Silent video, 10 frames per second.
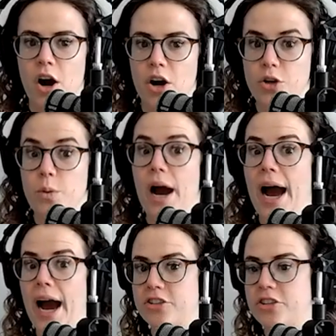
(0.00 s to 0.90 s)
Are you
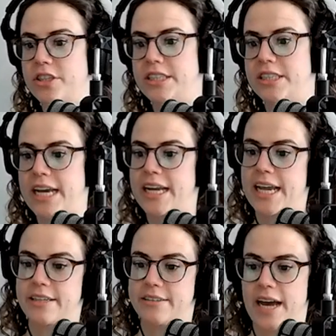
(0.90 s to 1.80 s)
actually
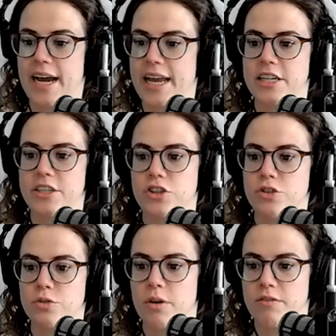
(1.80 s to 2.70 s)
taking a second
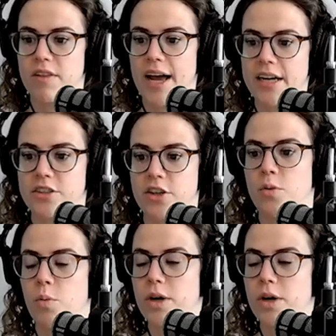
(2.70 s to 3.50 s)
to reflect on